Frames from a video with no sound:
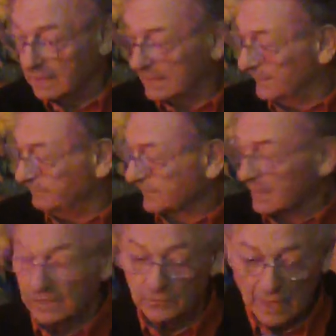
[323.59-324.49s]
um,
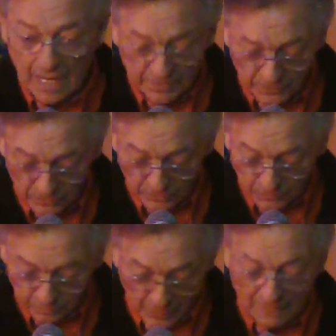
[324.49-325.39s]
as you
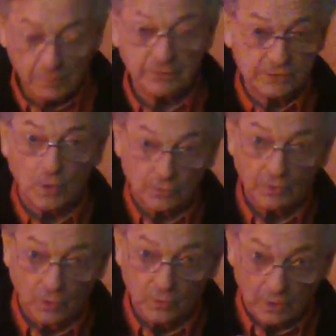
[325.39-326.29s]
probably don't
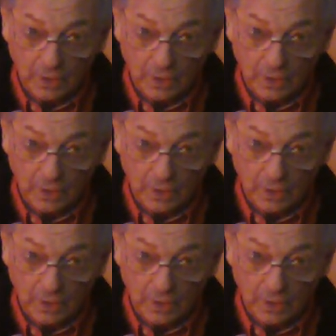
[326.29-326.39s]
know,